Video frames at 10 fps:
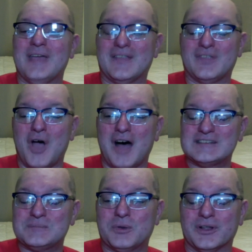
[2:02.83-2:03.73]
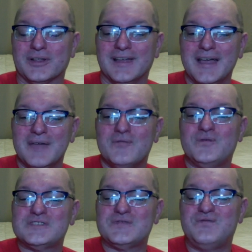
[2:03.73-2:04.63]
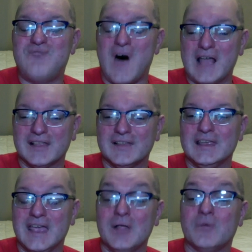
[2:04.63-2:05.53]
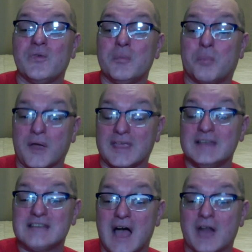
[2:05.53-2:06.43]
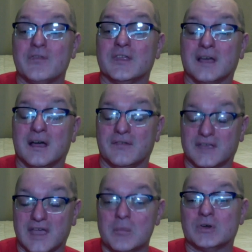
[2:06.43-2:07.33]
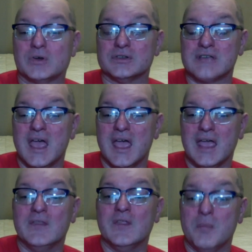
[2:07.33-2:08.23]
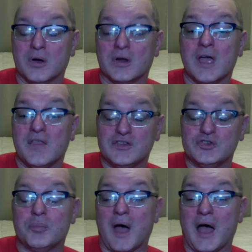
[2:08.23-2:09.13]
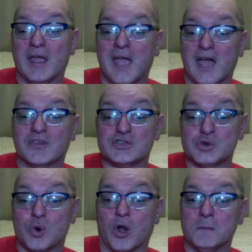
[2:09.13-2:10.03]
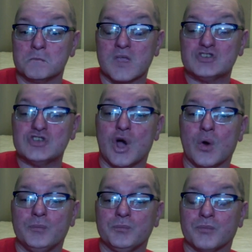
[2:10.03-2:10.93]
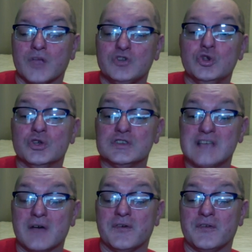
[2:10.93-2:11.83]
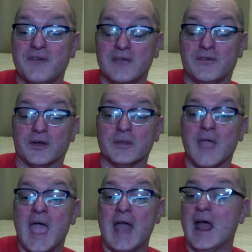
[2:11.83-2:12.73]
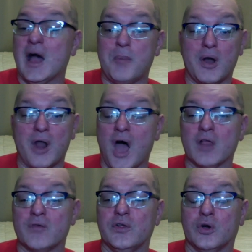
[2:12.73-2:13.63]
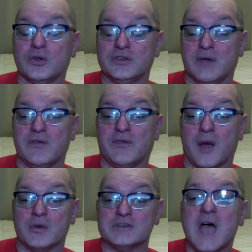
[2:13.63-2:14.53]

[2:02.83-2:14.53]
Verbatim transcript: at the hospital violently ill from the breaking down of the of the chemicals in the milk that you buy at the store. So, do yourself a favor and help out all of your local dairy farmers.